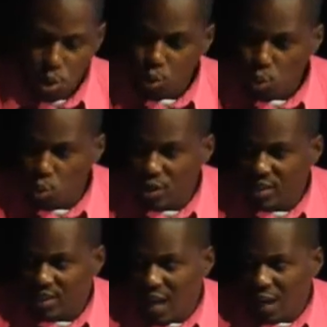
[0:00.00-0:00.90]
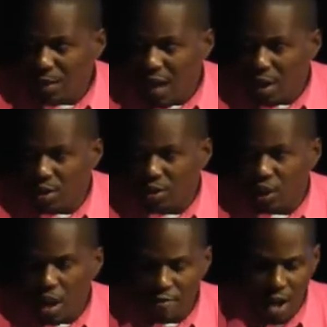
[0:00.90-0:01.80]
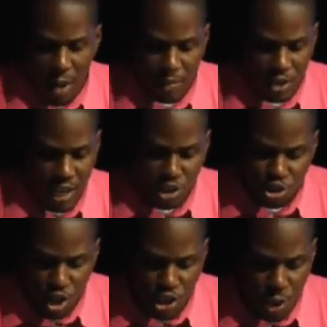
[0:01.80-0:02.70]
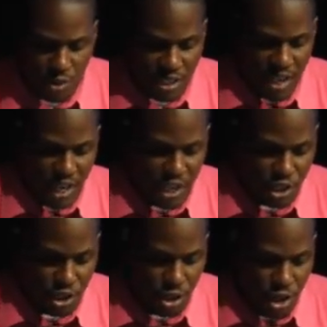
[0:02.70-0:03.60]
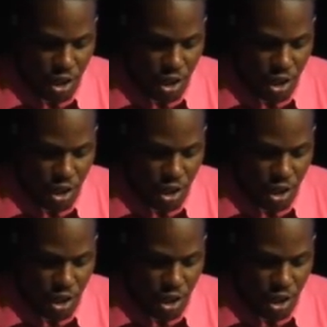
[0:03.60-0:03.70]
2, the desired language of instruction was in English.